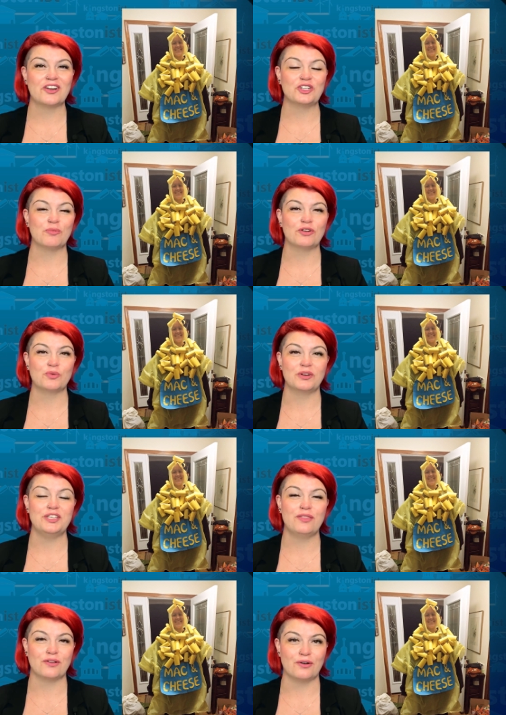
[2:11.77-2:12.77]
October
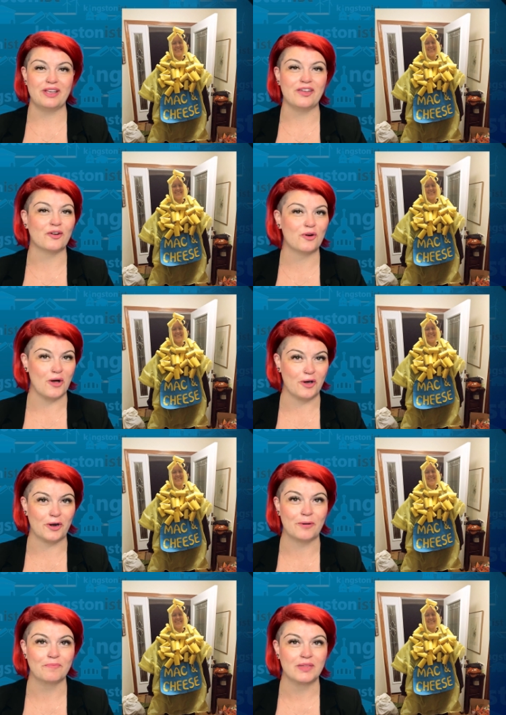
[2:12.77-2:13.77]
23rd, in her honor.